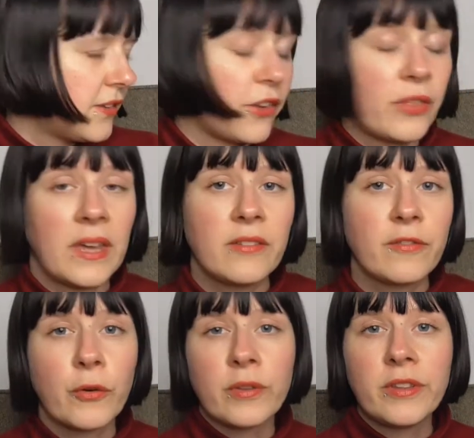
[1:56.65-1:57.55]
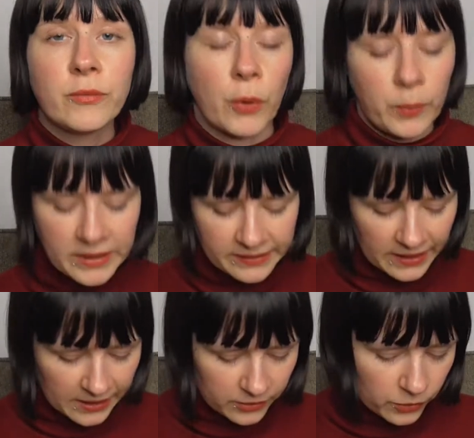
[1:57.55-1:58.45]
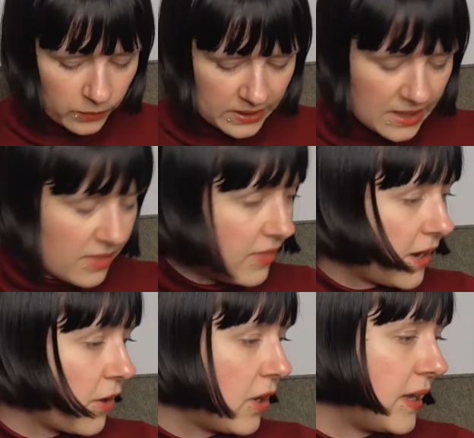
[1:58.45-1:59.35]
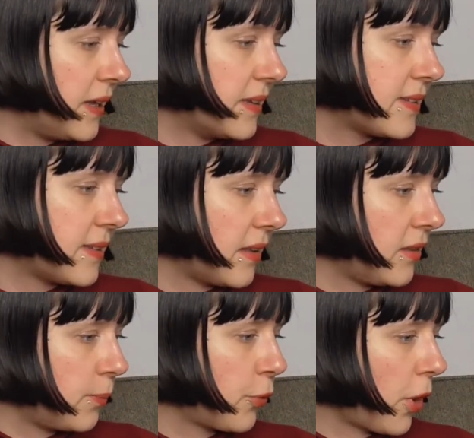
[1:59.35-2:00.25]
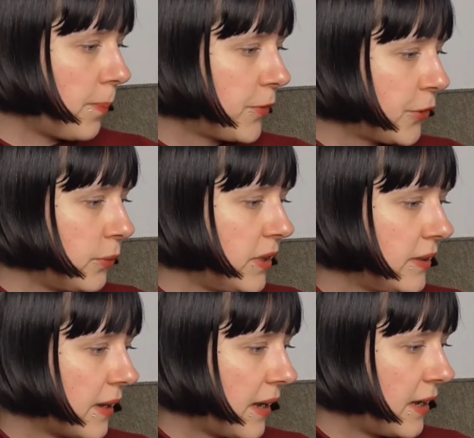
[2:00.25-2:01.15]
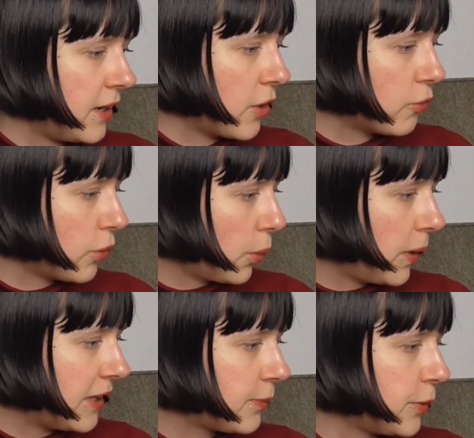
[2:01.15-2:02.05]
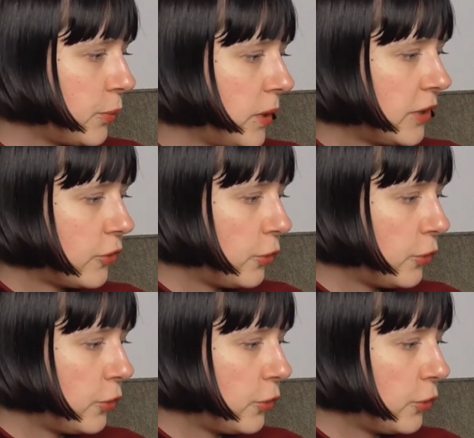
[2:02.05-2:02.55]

So then for the romance category, there is the prompt to read a romance between